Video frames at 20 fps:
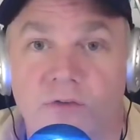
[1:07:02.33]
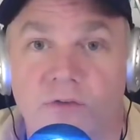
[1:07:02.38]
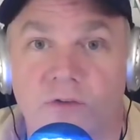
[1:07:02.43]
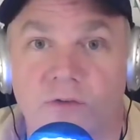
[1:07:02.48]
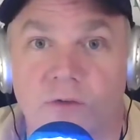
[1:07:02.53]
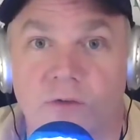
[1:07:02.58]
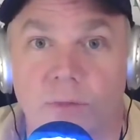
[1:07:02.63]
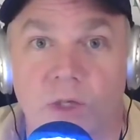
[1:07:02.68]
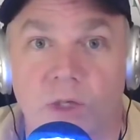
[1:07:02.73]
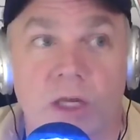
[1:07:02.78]

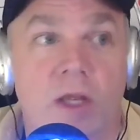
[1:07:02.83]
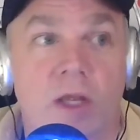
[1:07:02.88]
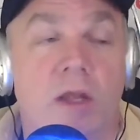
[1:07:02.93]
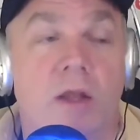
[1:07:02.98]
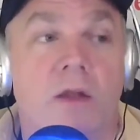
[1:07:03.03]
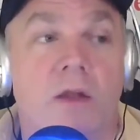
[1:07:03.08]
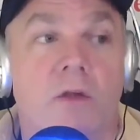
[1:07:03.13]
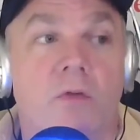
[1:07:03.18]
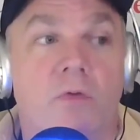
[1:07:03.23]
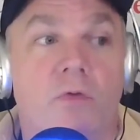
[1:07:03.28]
system
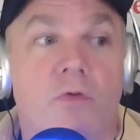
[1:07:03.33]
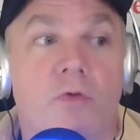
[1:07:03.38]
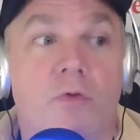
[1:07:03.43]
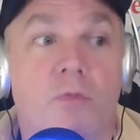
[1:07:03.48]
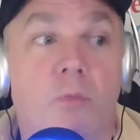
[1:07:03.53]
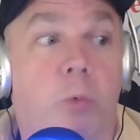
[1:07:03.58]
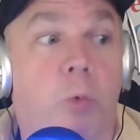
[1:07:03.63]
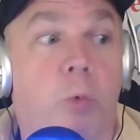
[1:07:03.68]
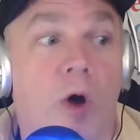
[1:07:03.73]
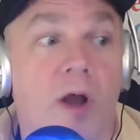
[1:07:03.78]

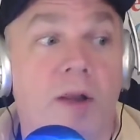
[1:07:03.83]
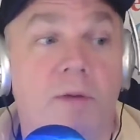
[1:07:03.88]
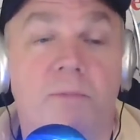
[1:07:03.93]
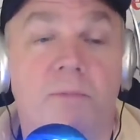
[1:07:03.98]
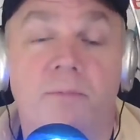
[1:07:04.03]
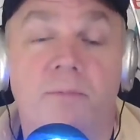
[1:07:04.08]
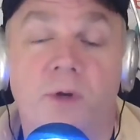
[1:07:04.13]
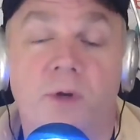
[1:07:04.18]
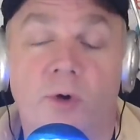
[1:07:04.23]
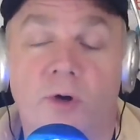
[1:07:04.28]
what
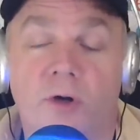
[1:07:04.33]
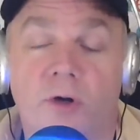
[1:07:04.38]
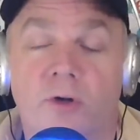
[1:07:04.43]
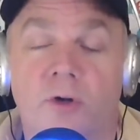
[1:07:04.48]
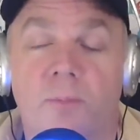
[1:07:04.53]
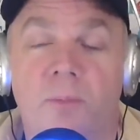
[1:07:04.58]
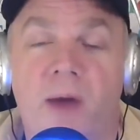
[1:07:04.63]
miracle